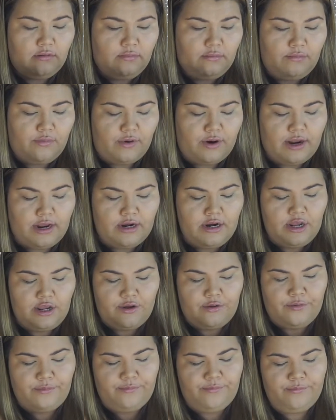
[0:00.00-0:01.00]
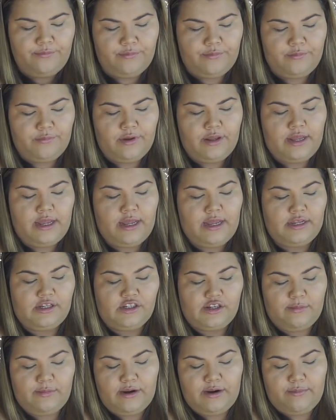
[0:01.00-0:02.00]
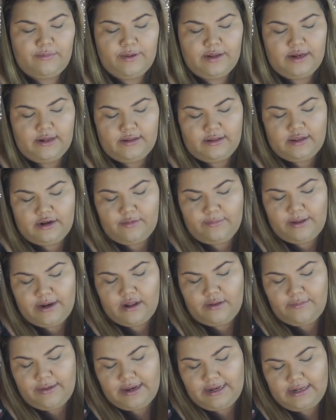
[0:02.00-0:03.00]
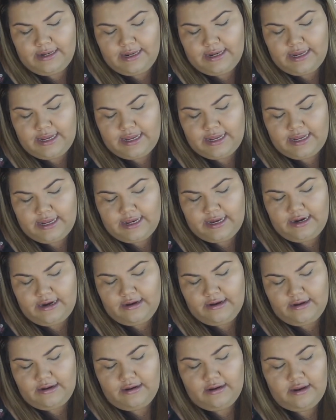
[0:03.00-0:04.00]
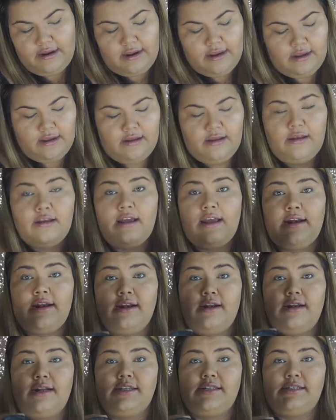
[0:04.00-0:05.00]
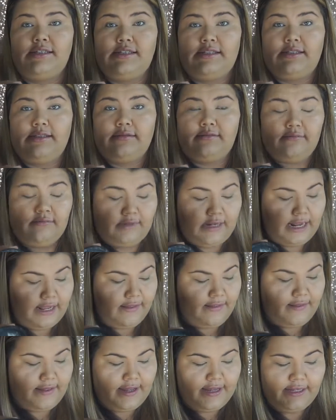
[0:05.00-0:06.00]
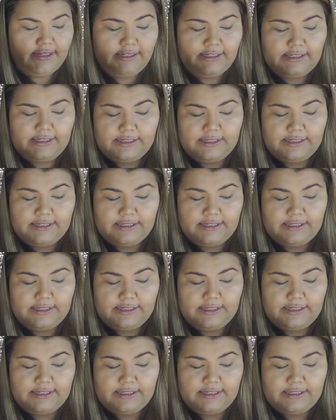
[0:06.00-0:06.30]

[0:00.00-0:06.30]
Brand new. Okay, so I'm gonna put a little bit on my lid, and it looks like this.